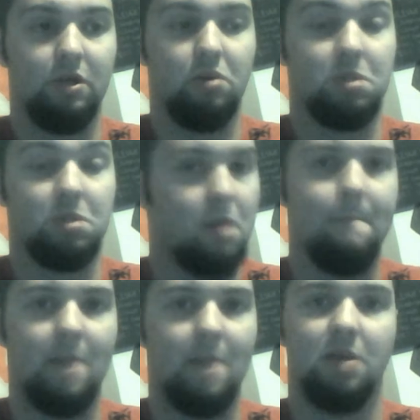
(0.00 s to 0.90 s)
to know
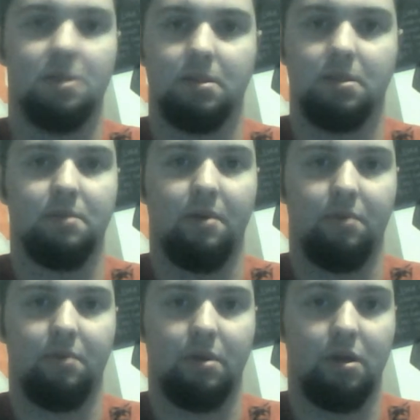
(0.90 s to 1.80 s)
some basics of
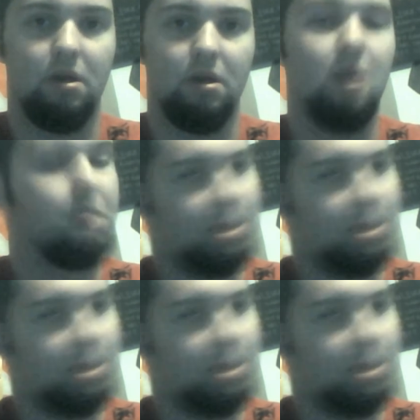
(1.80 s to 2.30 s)
everything,